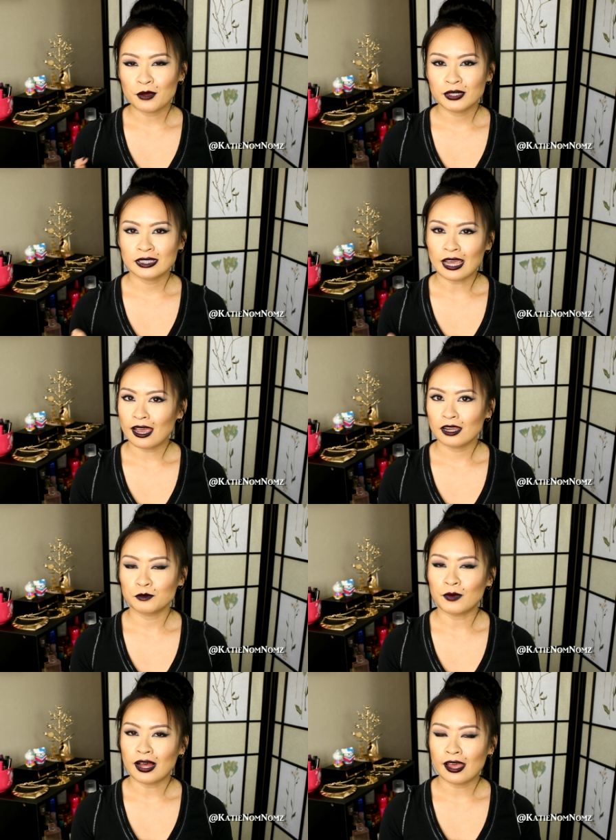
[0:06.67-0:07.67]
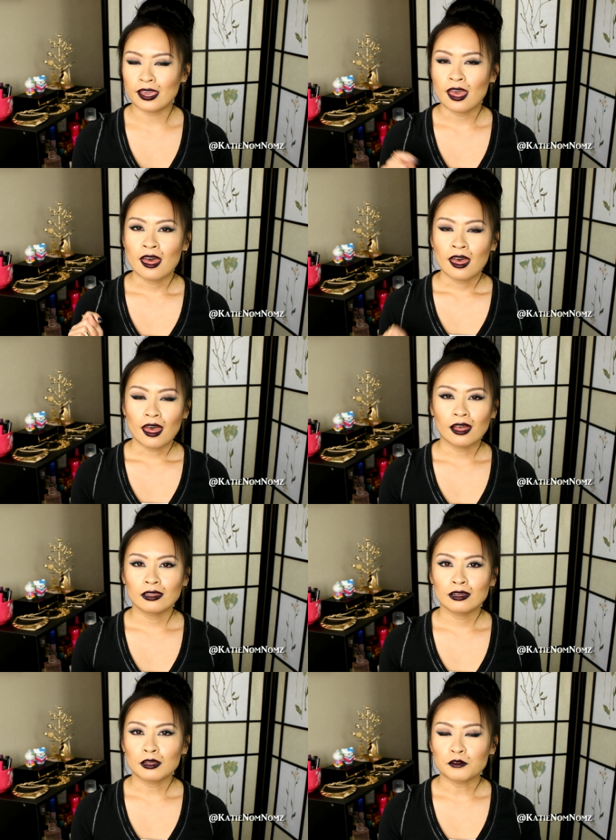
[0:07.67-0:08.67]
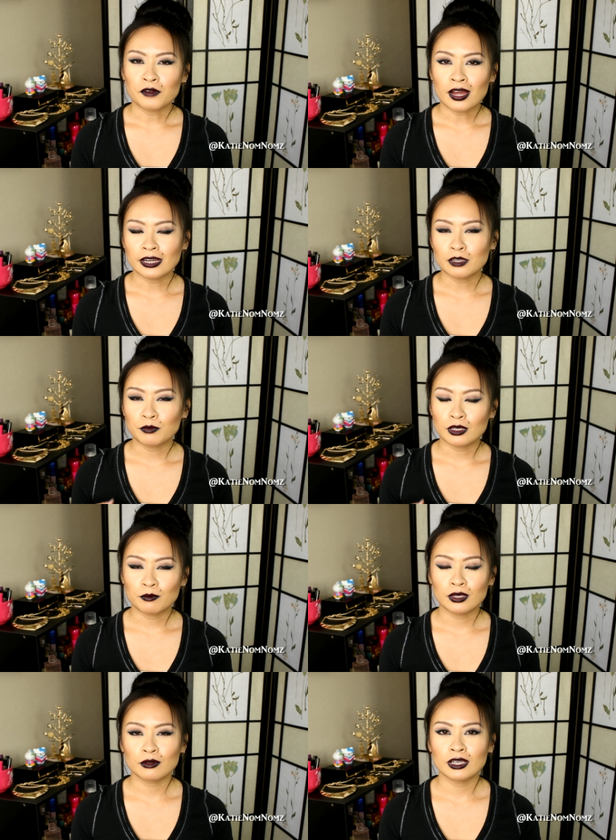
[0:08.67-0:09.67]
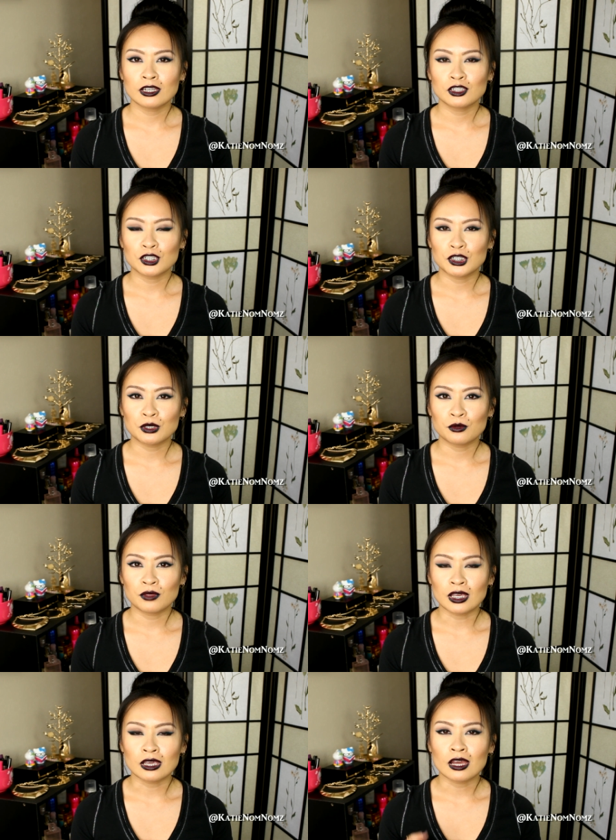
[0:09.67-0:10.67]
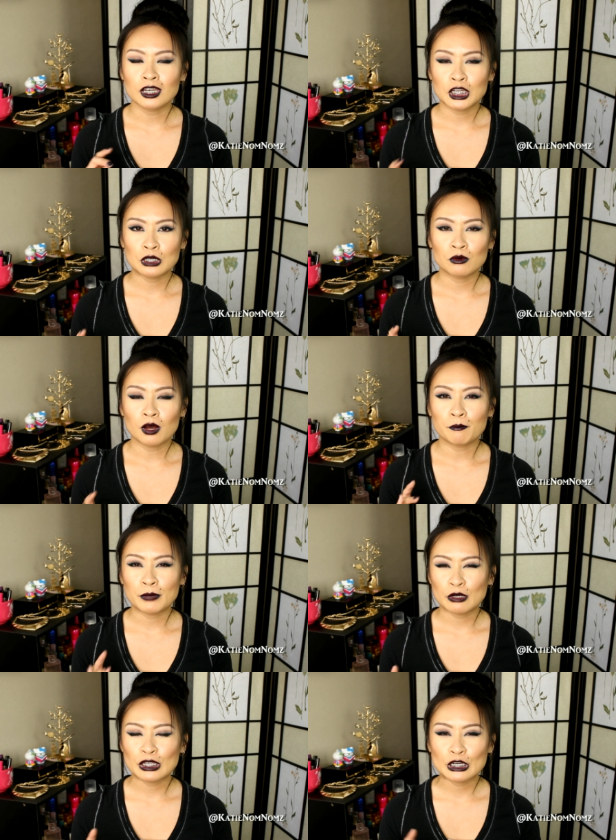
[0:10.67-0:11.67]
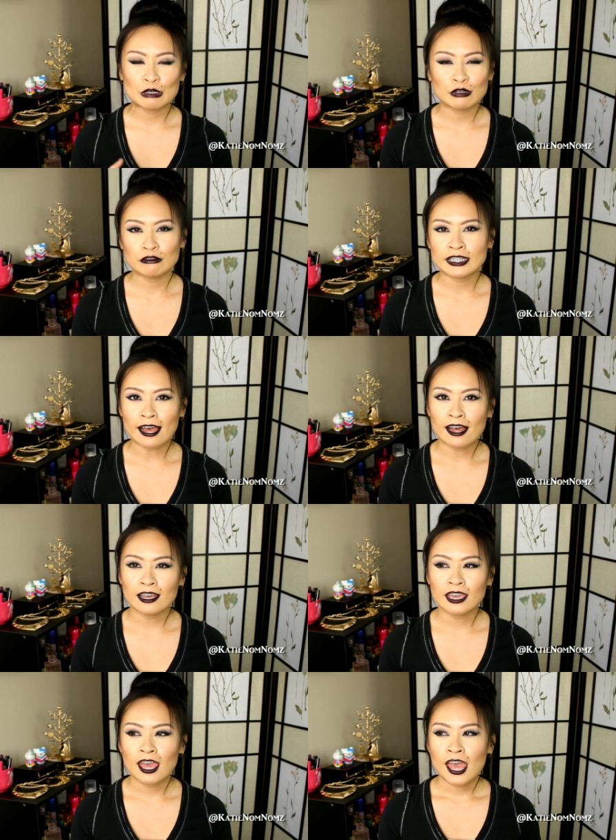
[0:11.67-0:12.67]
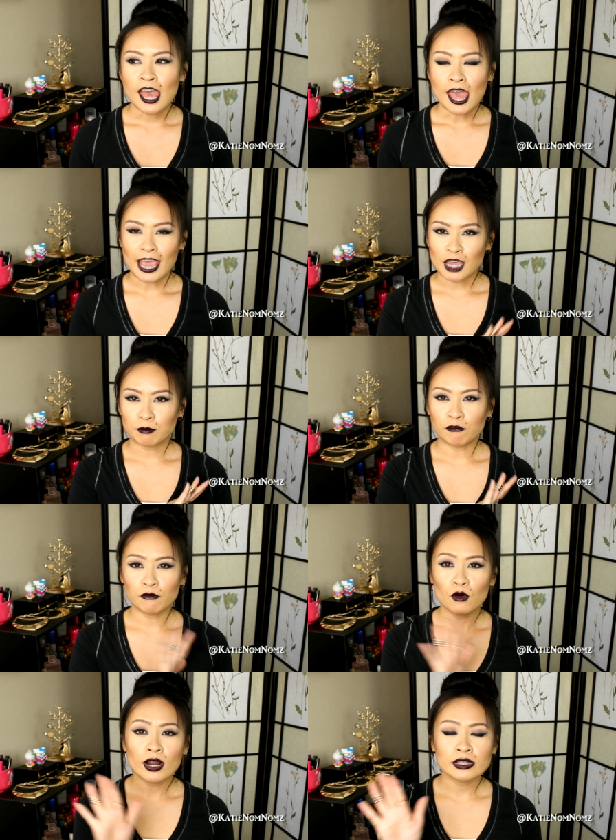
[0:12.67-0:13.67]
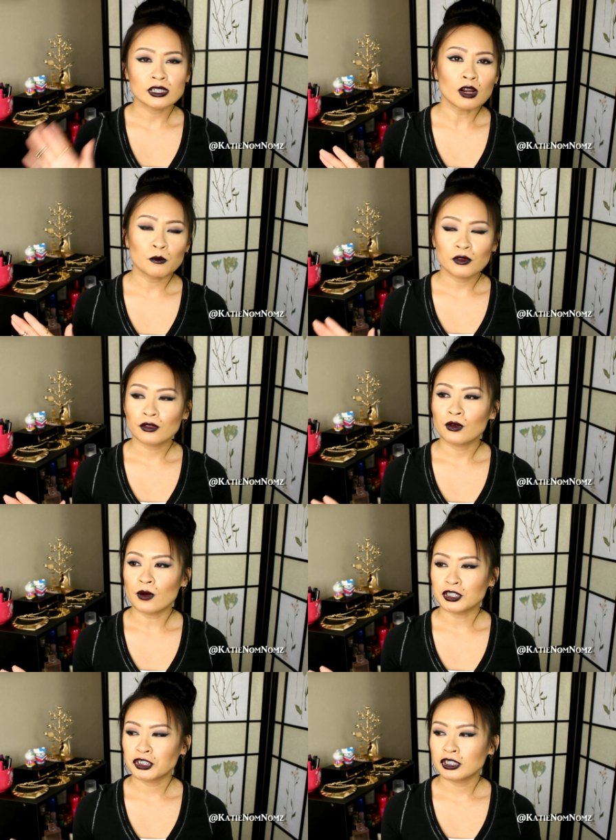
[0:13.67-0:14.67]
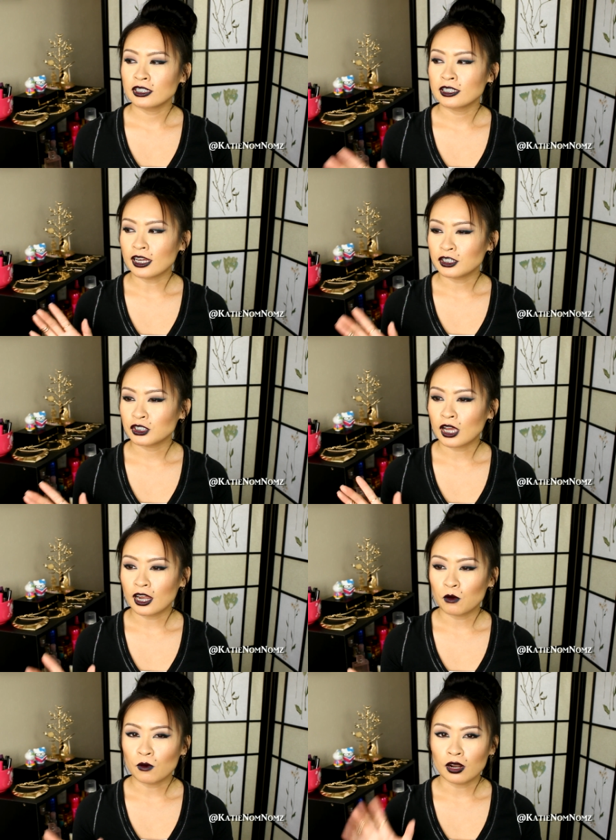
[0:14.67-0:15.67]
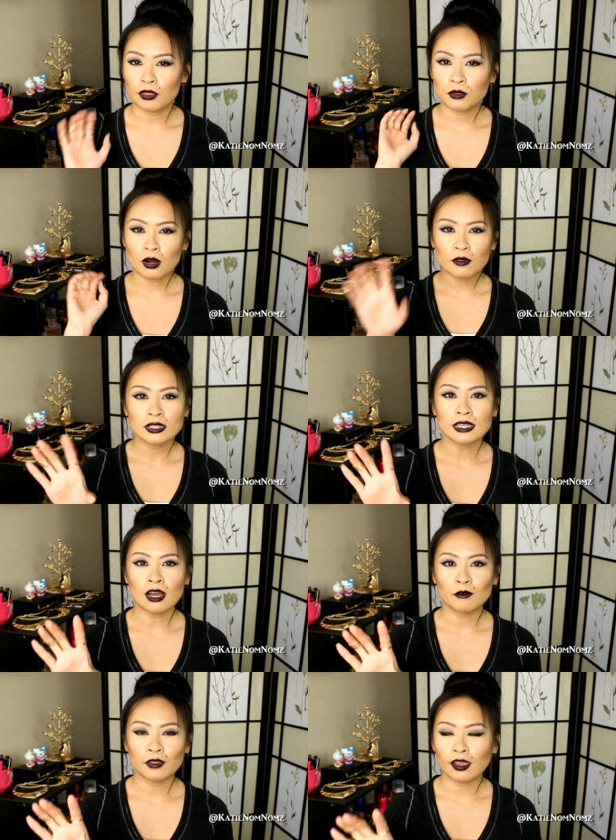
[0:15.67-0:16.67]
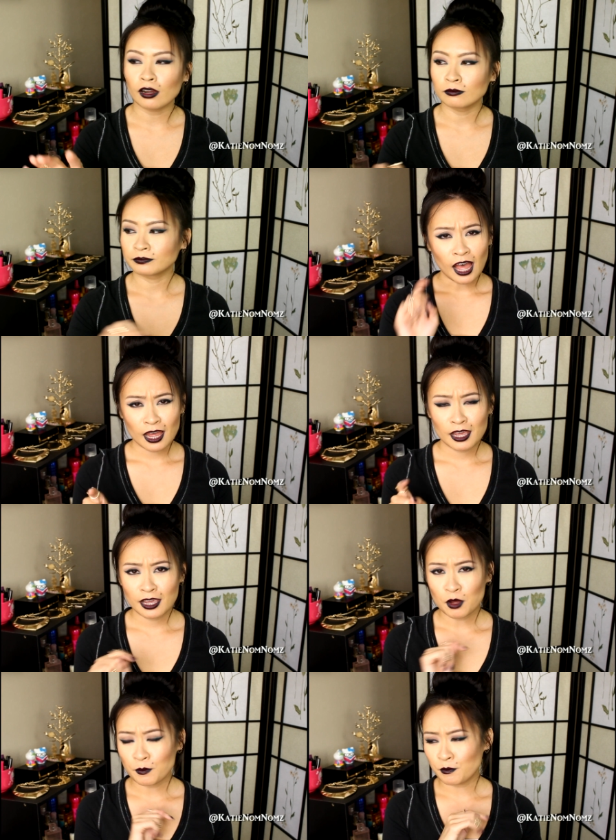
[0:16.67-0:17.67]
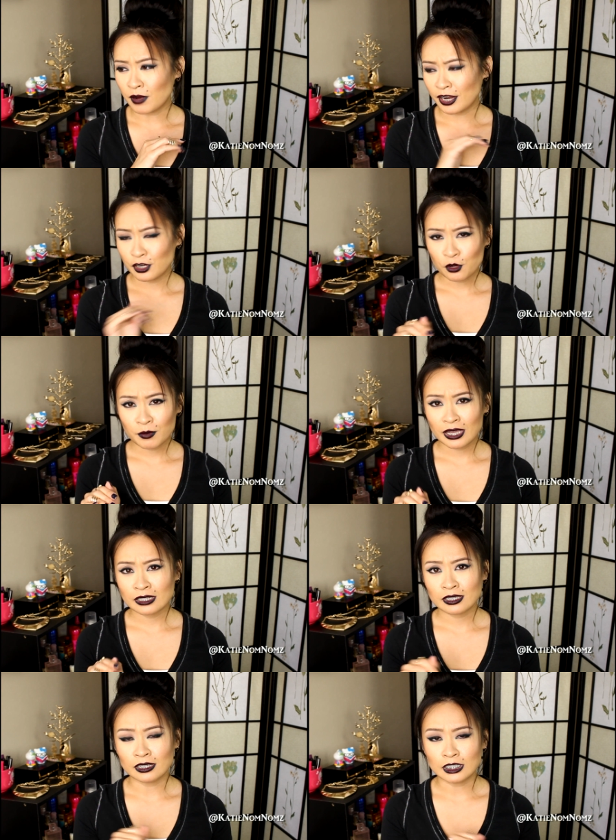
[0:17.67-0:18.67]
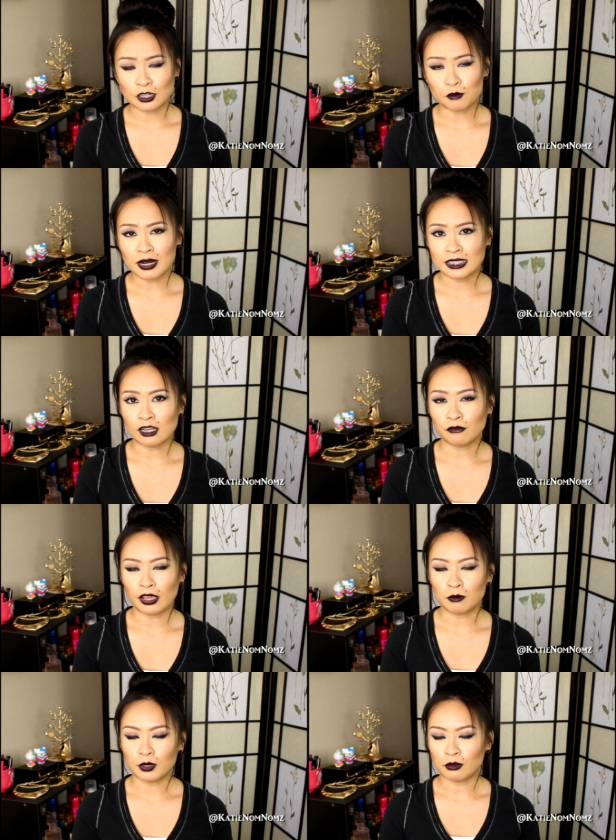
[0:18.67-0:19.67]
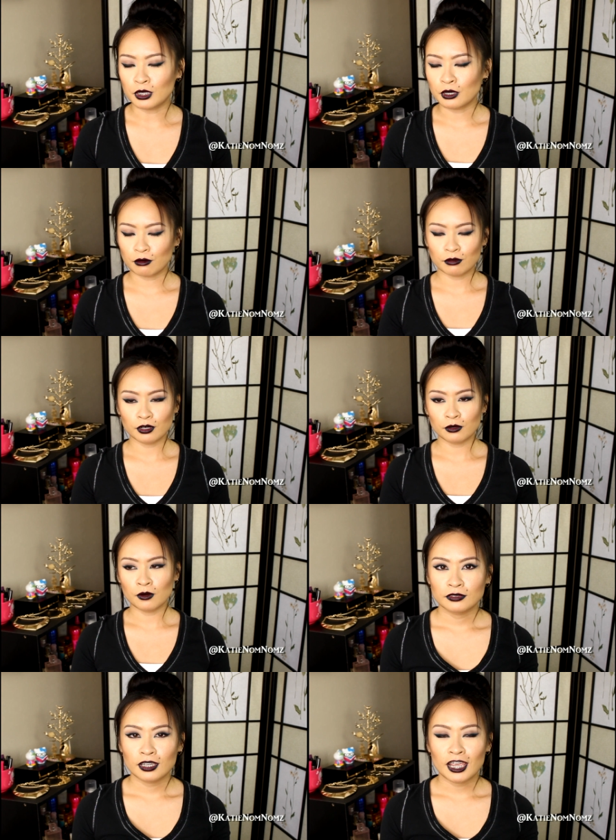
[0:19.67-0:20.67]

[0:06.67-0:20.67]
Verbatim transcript: I was tagged by Ella of Honeybee Beauty to do the new Beauty Guru tag. And before I start with the questions, I just kind of want to throw this out there. I by no means consider myself a beauty guru.